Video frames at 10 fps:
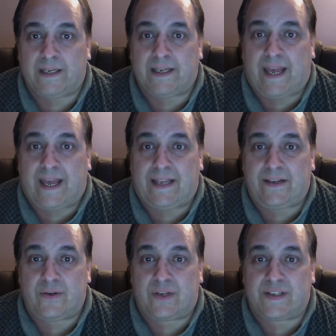And
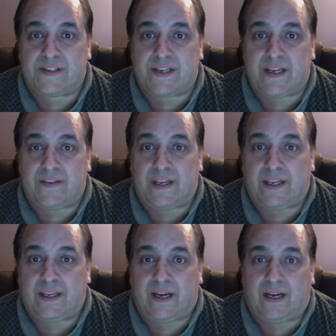you can see
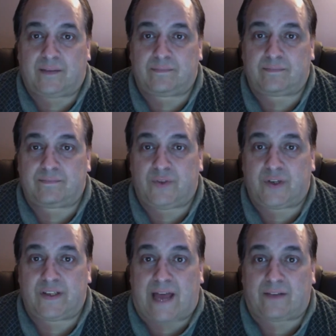you
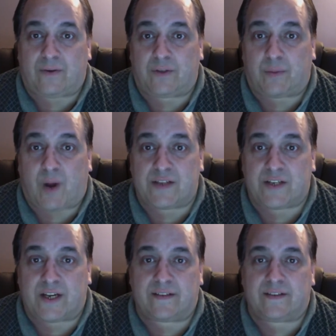can download the
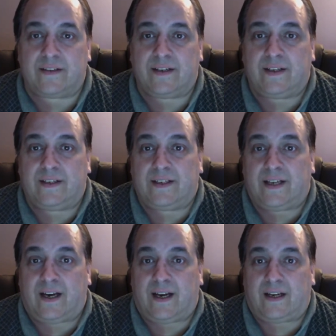project,
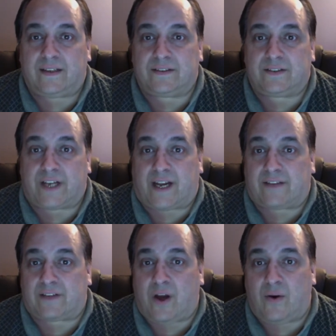check out
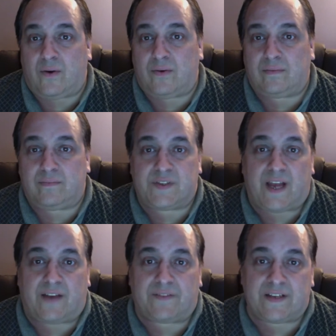the code, see
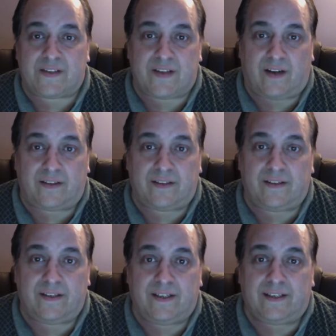how things are done,
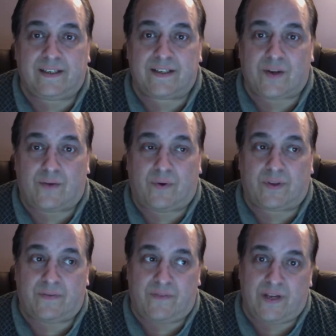and so forth.
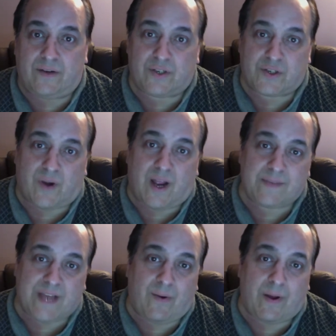The video describes
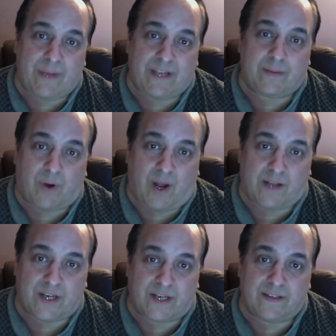how I made the
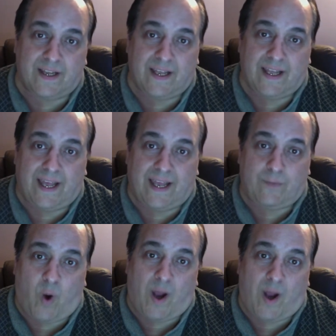project
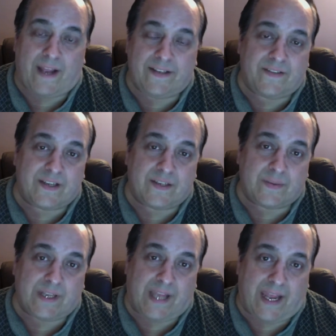and why I did things with
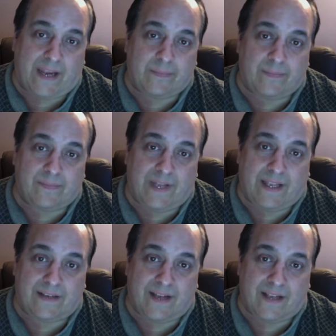the game
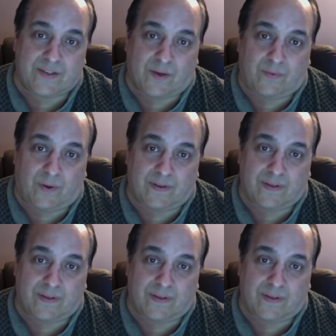and so forth.